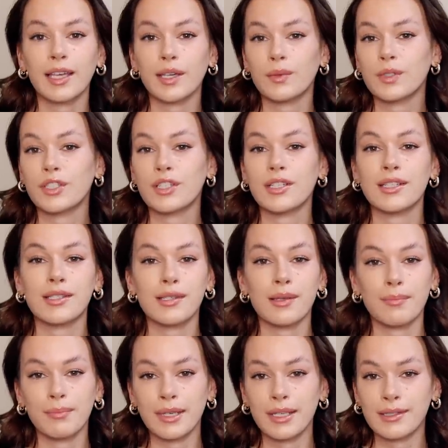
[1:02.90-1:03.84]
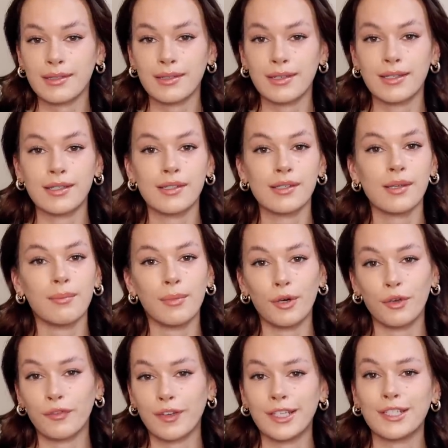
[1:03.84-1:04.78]
languages, business,
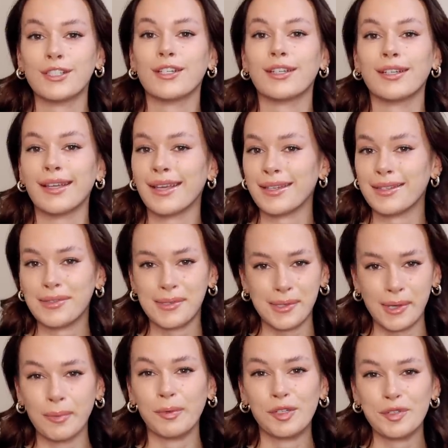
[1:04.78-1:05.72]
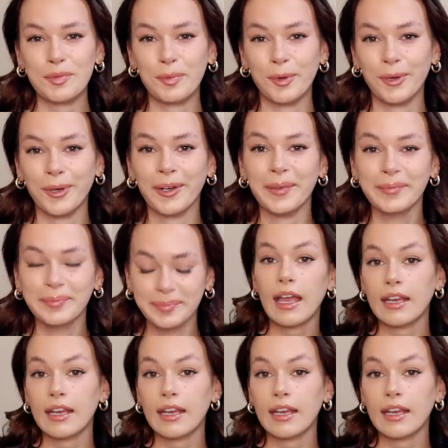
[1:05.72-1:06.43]
motivation, and so much more.